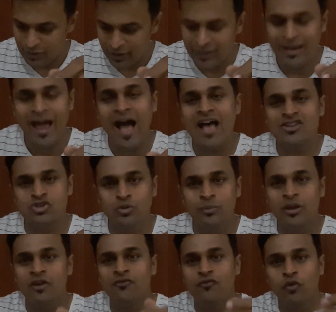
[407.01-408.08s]
it has to
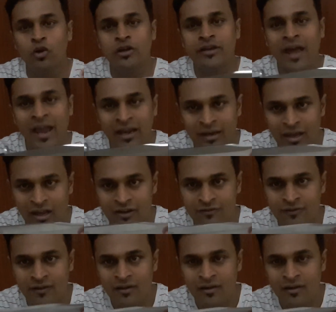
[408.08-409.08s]
be a full tang knife.